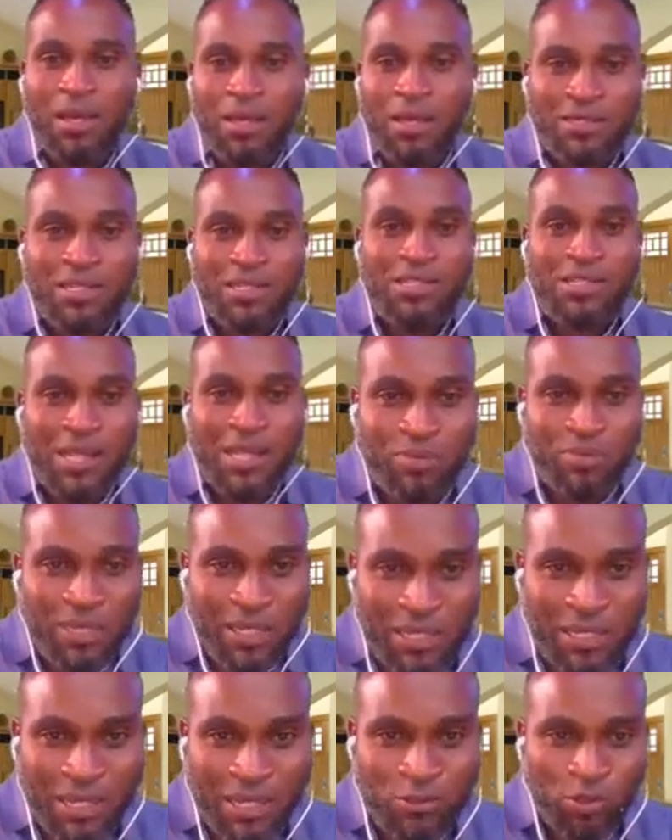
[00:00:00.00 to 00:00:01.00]
The same
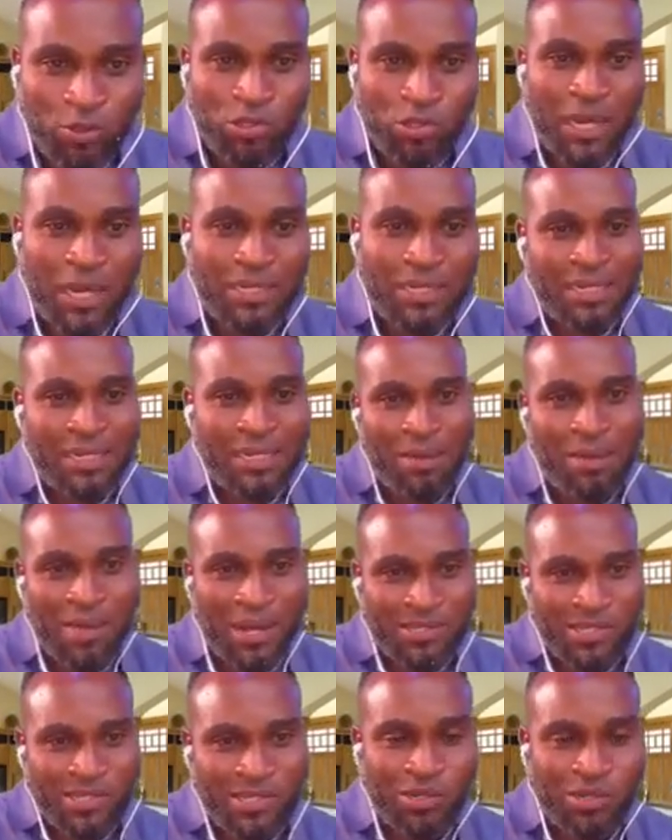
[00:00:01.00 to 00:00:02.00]
thing they told Dada
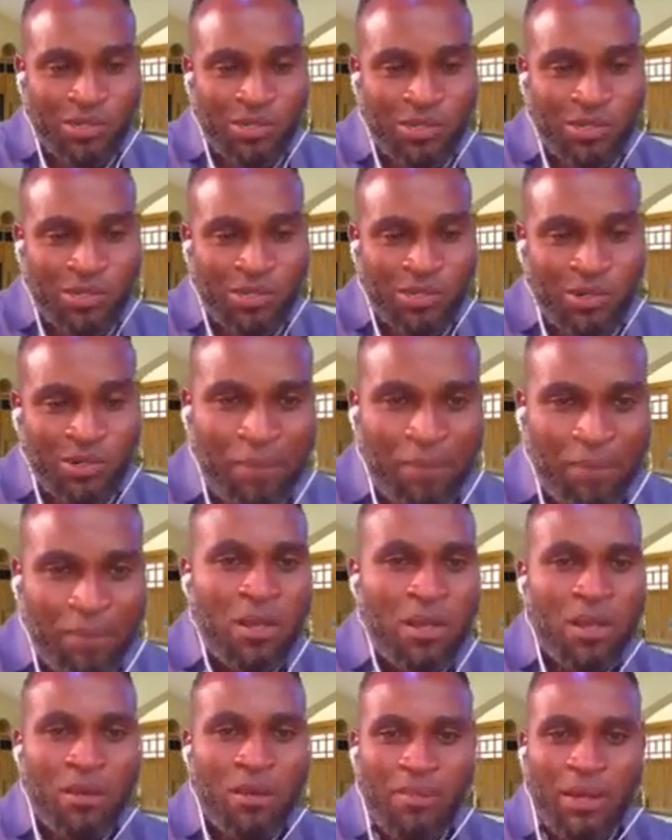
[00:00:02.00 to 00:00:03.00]
Masses lawyer.
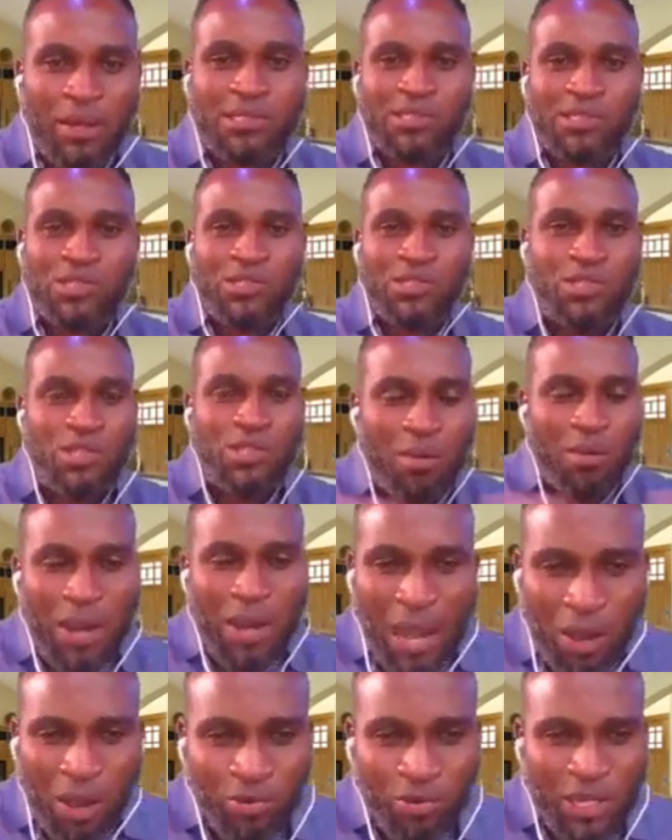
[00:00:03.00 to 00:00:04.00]
But
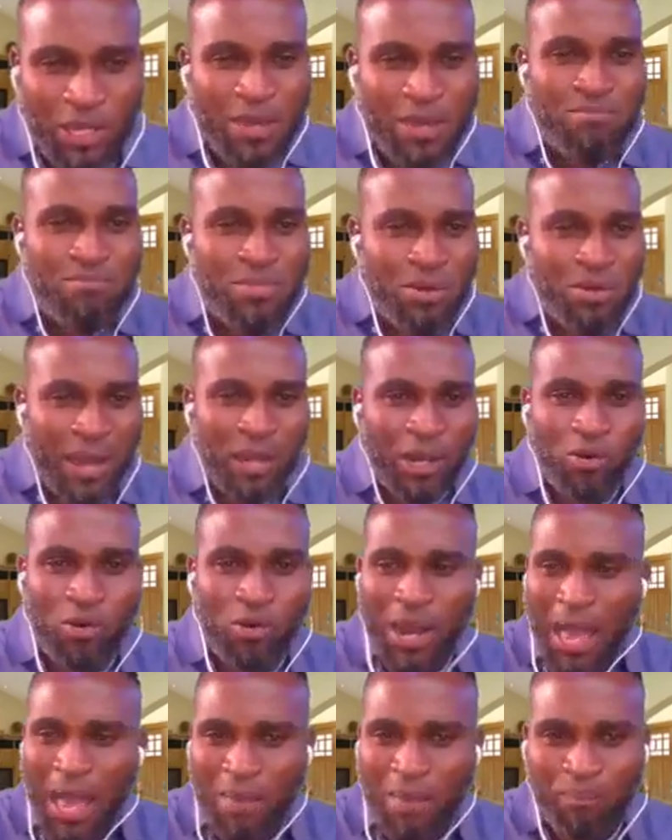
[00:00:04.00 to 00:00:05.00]
somehow a
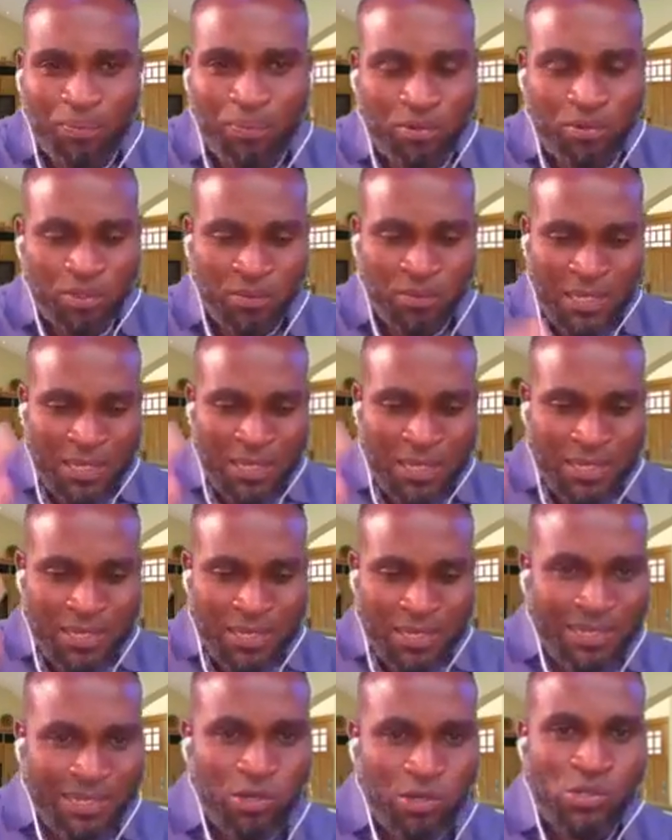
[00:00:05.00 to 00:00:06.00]
miracle happened
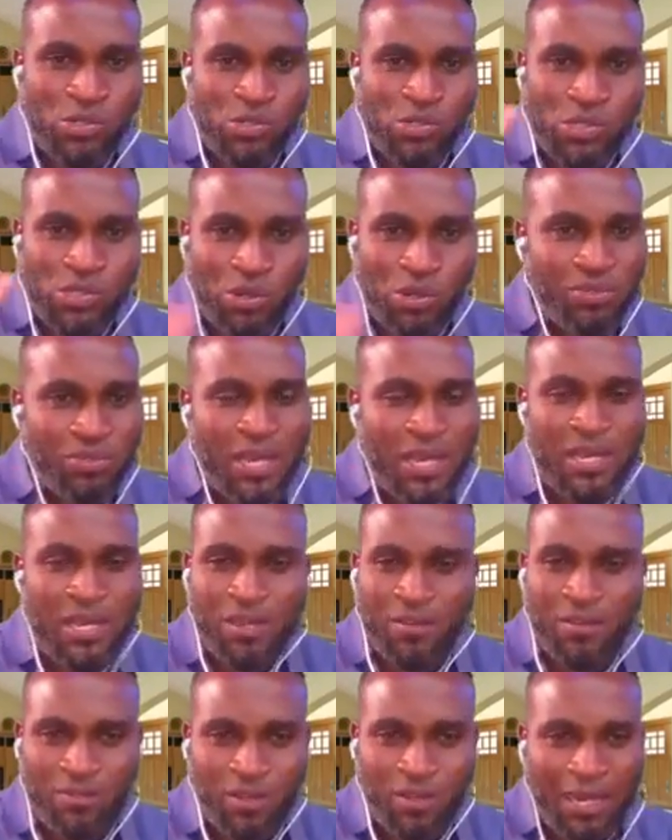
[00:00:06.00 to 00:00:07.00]
that on Sunday
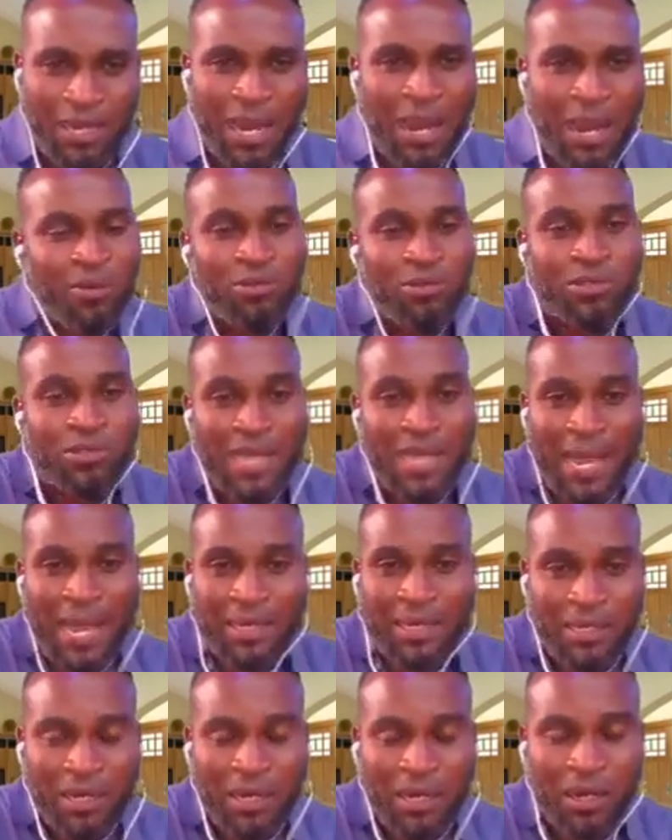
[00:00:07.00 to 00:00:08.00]
evening. I want to
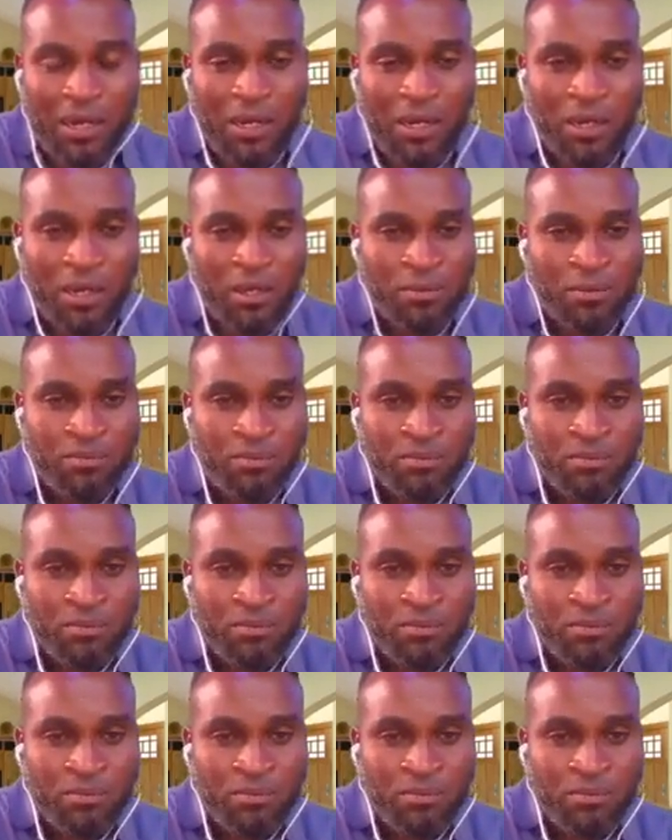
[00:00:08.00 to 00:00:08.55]
thank the